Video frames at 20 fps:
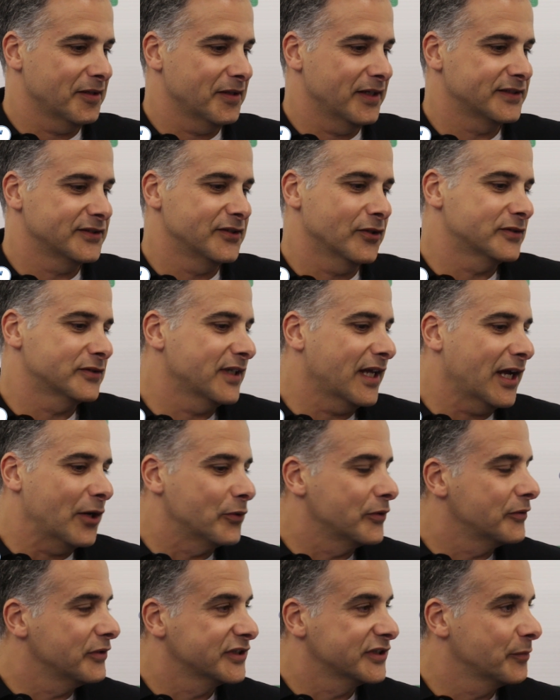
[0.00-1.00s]
it's not
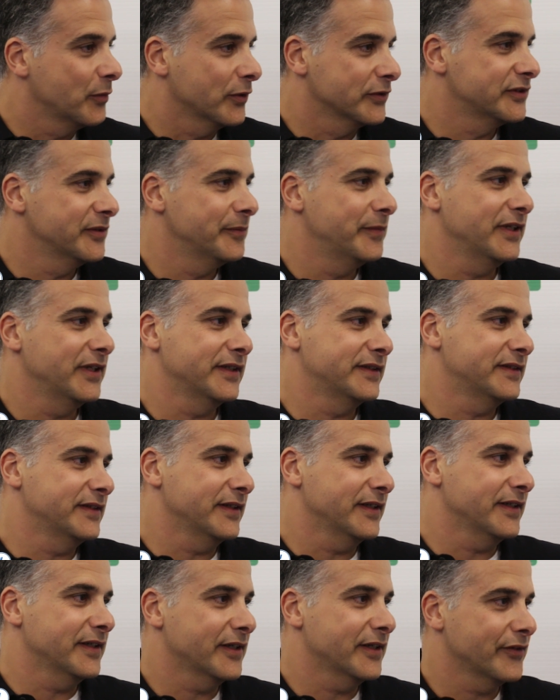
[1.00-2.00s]
our
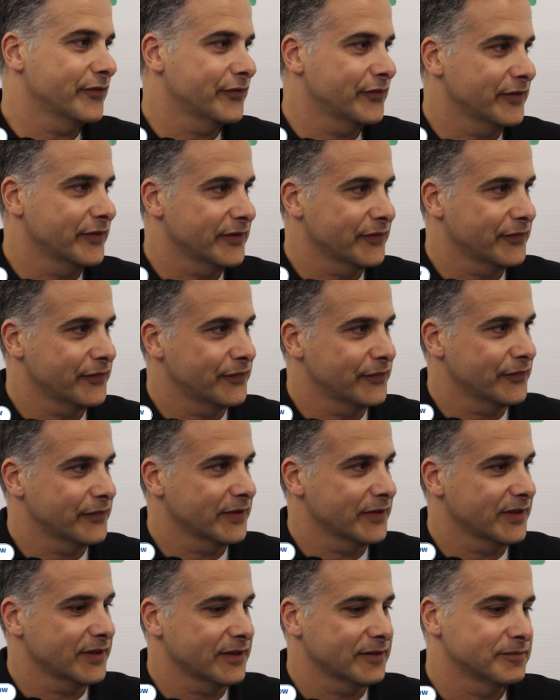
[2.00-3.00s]
responsibility if
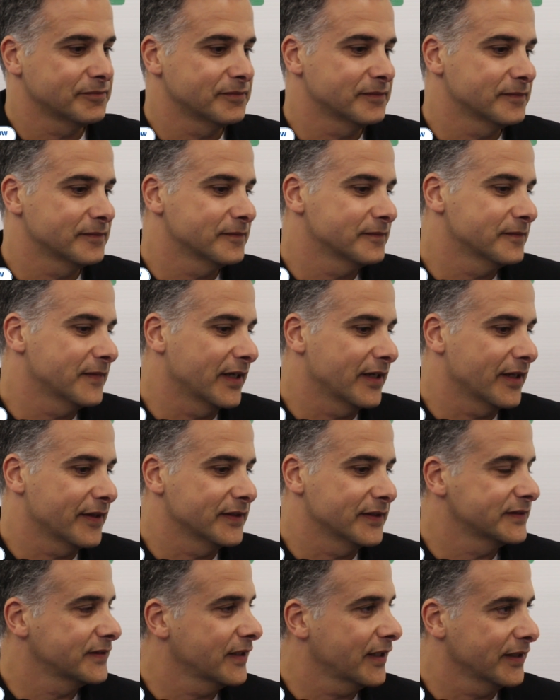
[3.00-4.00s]

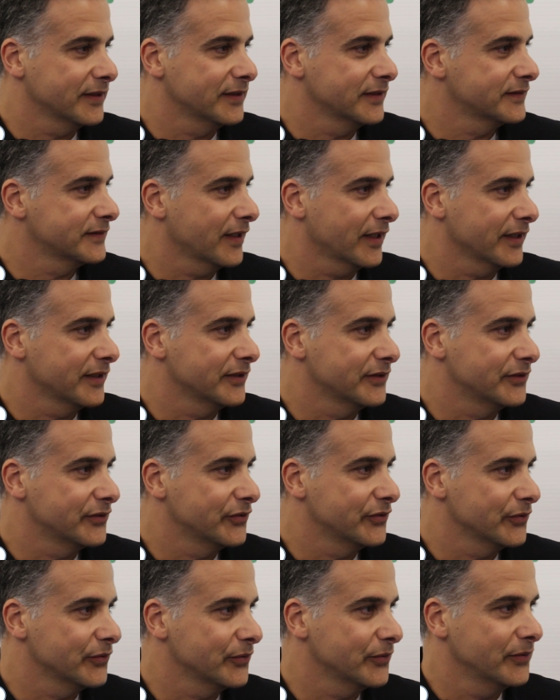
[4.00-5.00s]
another side decided
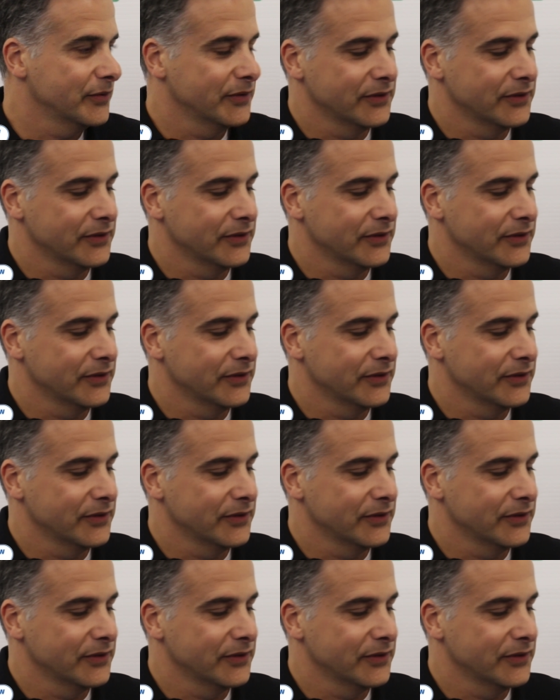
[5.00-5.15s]
to